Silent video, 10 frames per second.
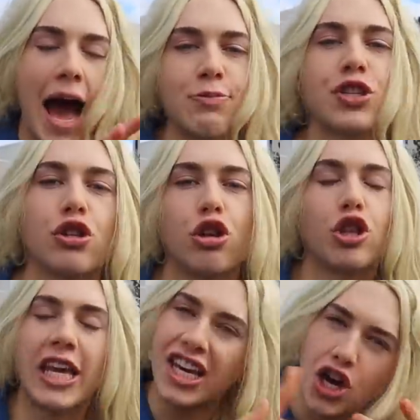
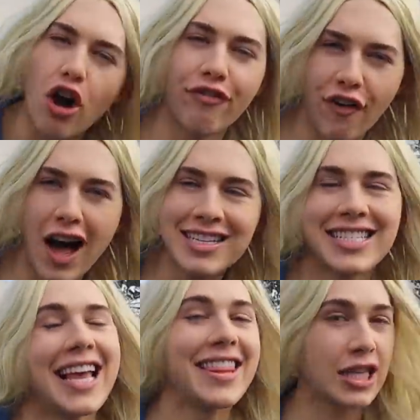absolutely no fucks,